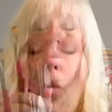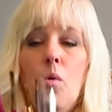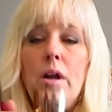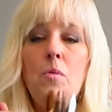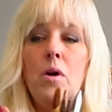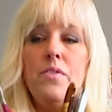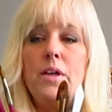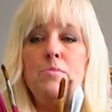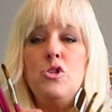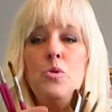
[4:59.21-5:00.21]
What I want
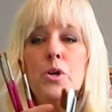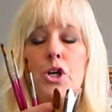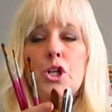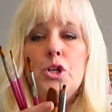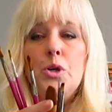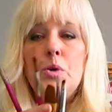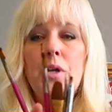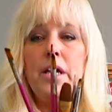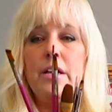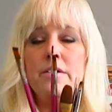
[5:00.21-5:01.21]
them to
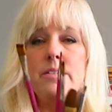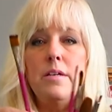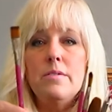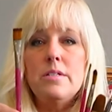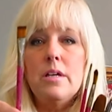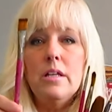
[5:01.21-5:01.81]
include is